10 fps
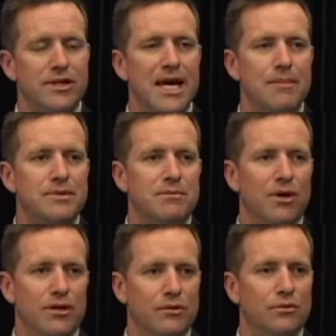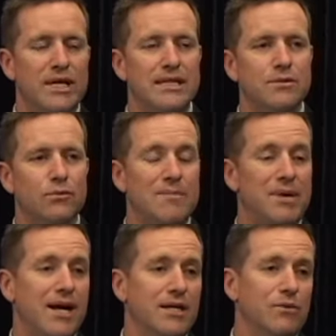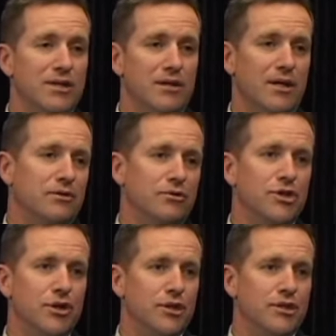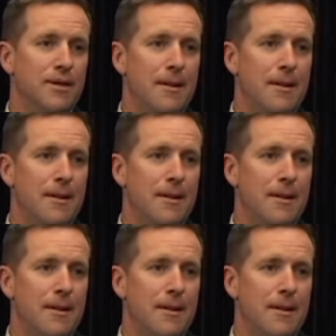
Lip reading: CAP's model is we partner with the local church.